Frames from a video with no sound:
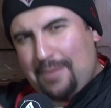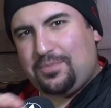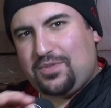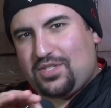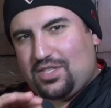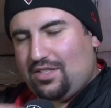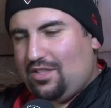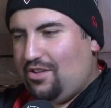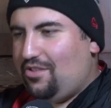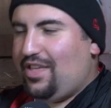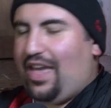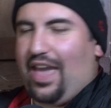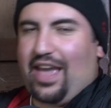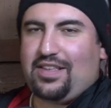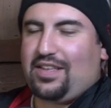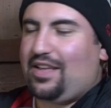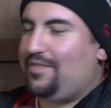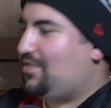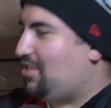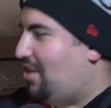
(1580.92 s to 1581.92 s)
Absolutely
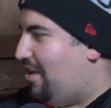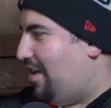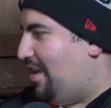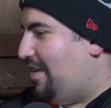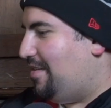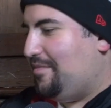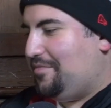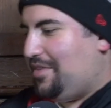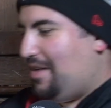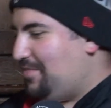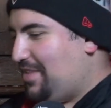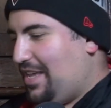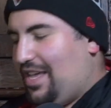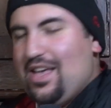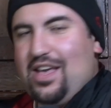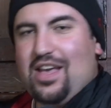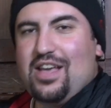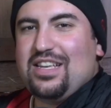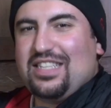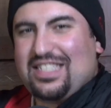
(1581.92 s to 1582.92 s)
hate. I'm sorry. I'm, I'm
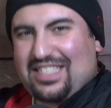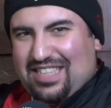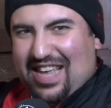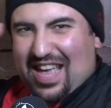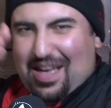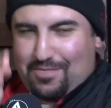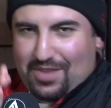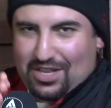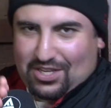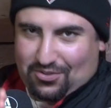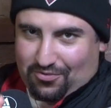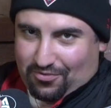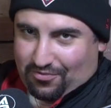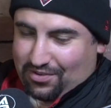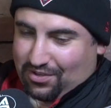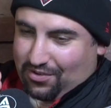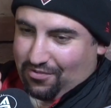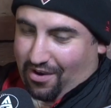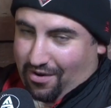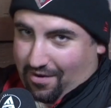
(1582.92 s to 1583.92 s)
saying no, Sam
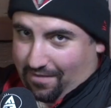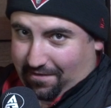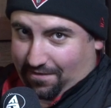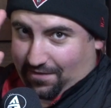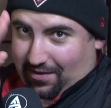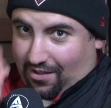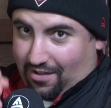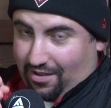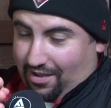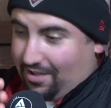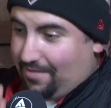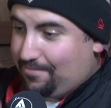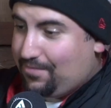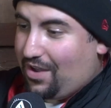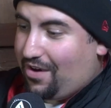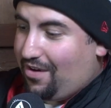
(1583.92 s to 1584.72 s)
Mitchell, you are a flog.